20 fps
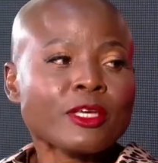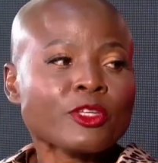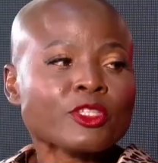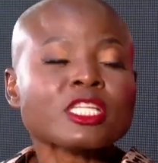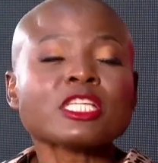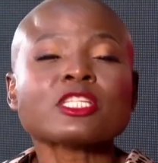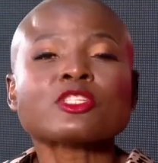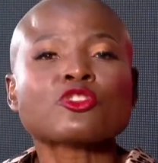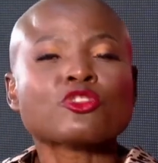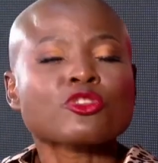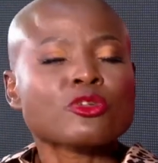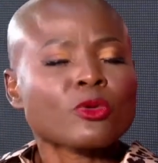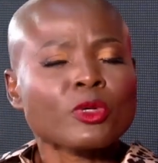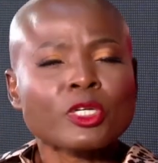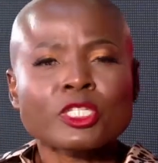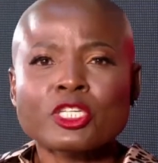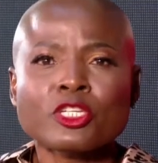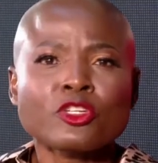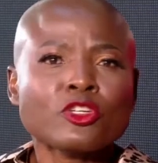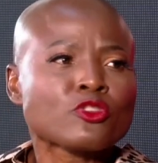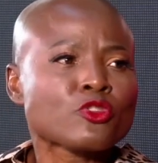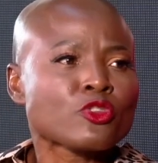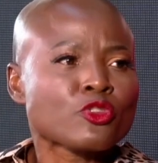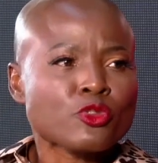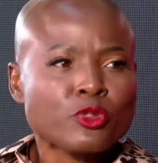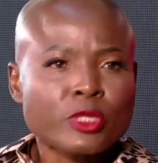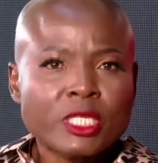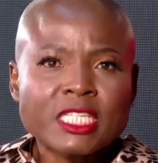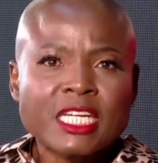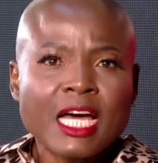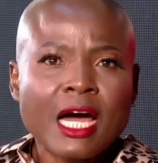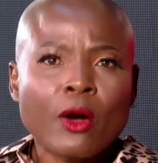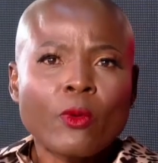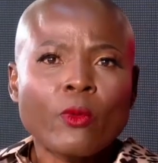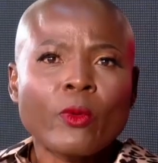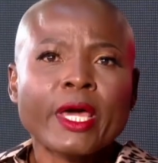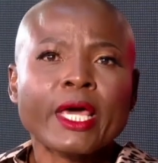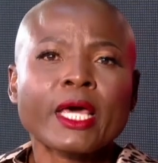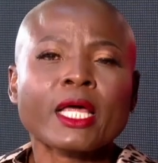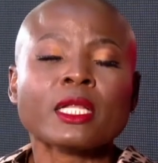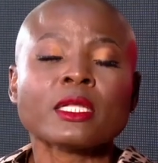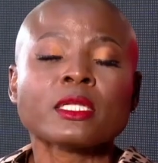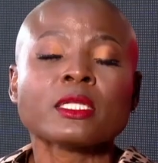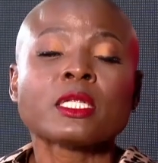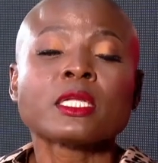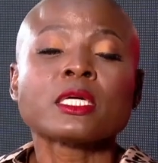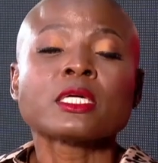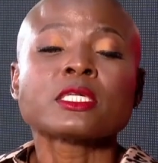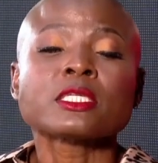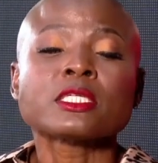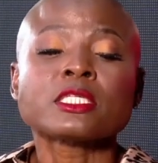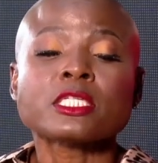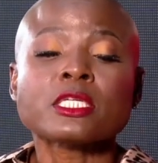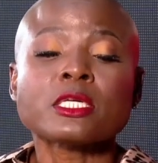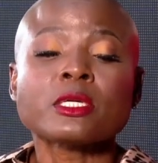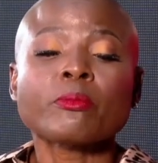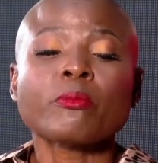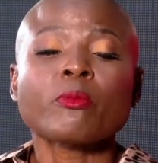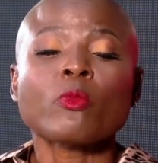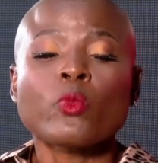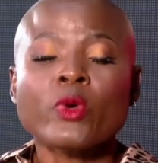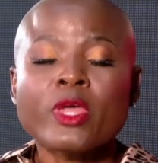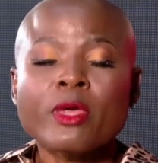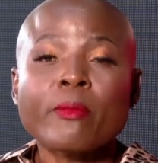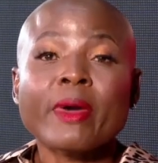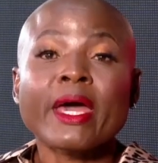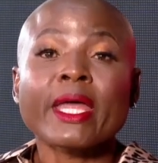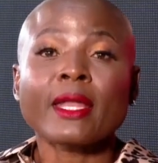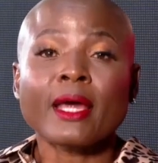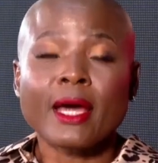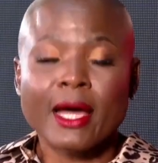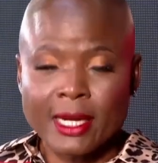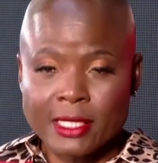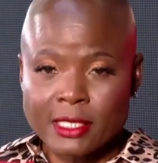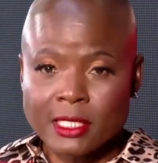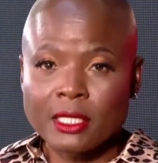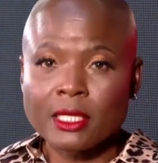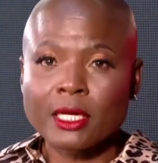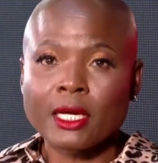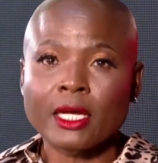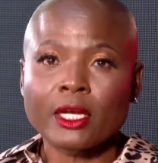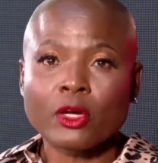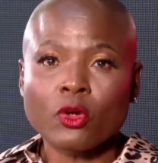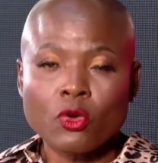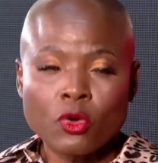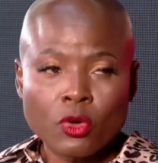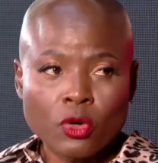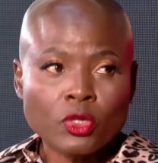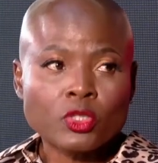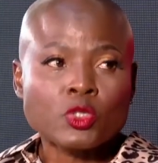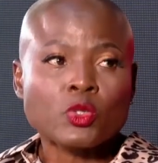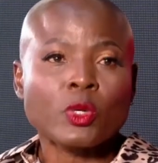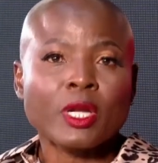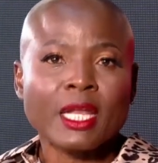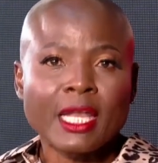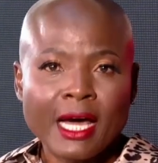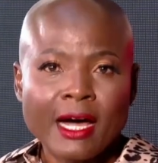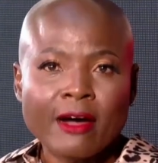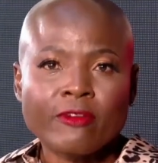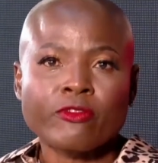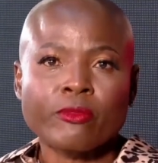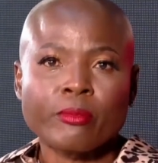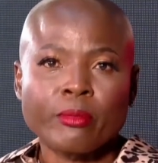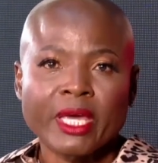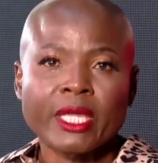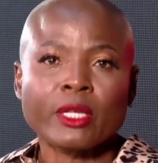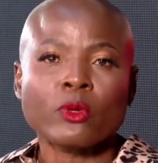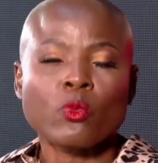Just continue to treat her well. Women actually can grow to love men.